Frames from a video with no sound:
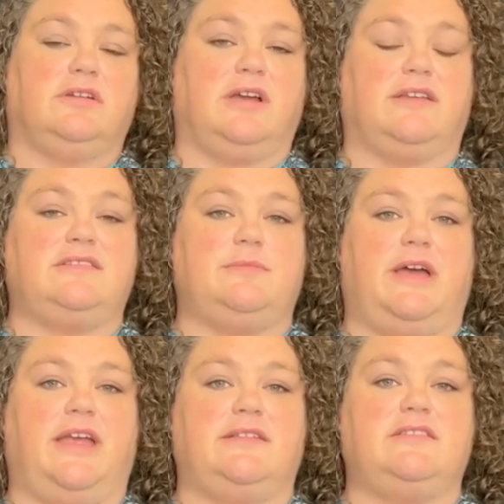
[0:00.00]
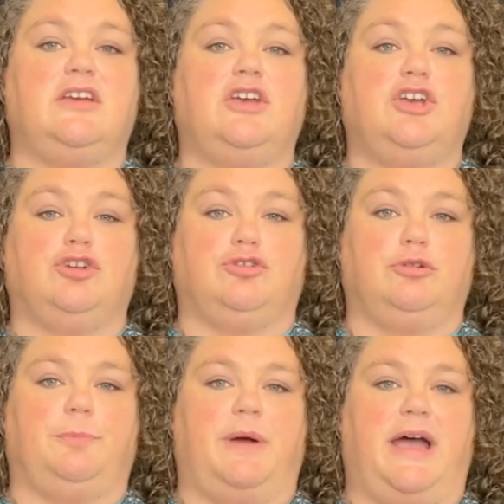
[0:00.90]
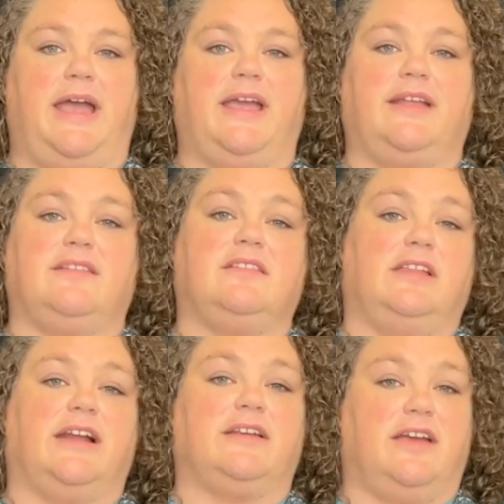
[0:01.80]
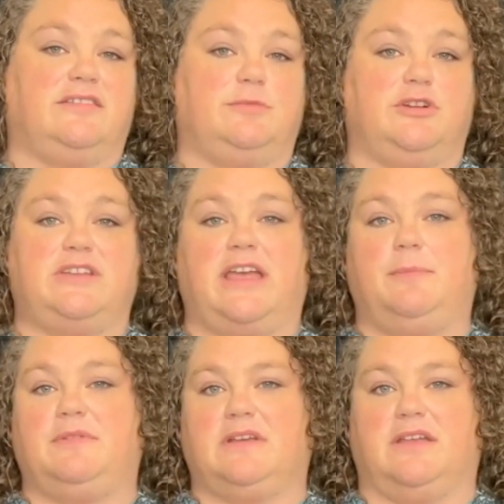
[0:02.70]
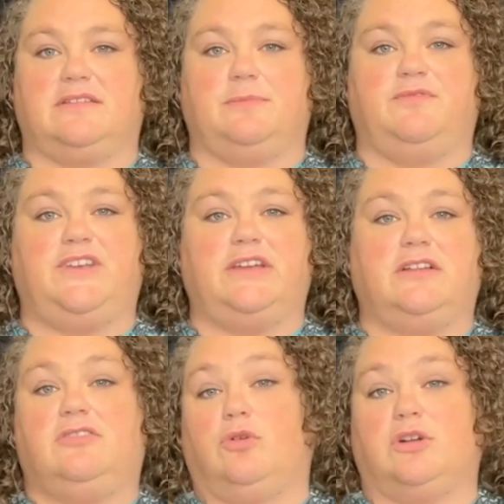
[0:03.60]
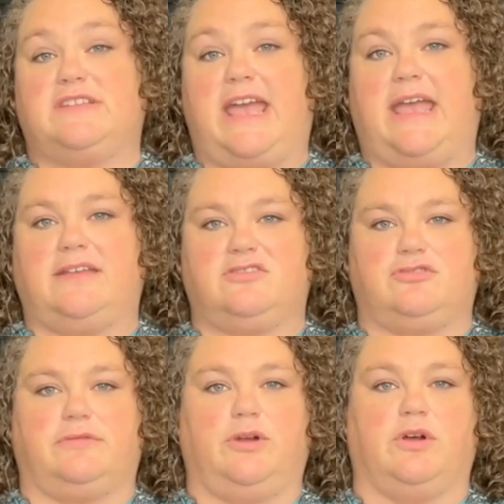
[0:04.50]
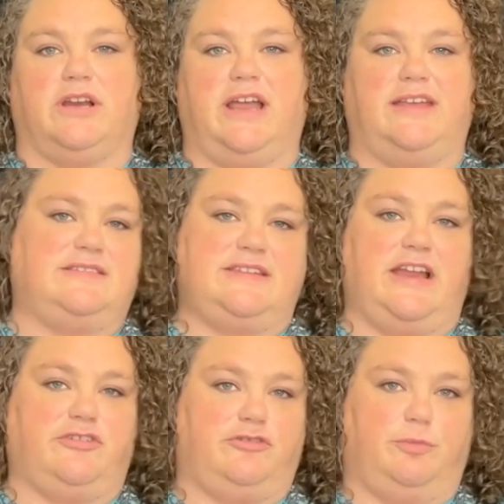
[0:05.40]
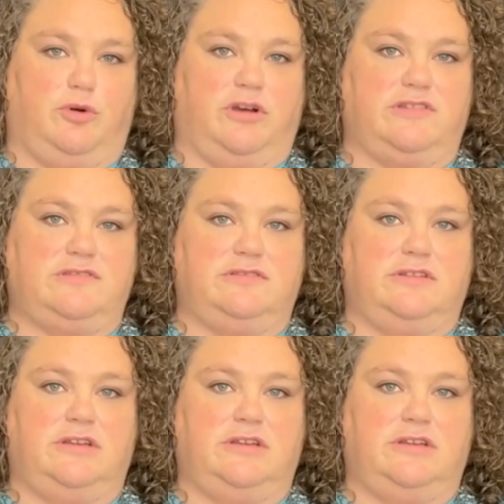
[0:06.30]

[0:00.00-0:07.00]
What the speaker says: Customize, Group by, and select customer types, custom fields, or tags to reorganize standard reports.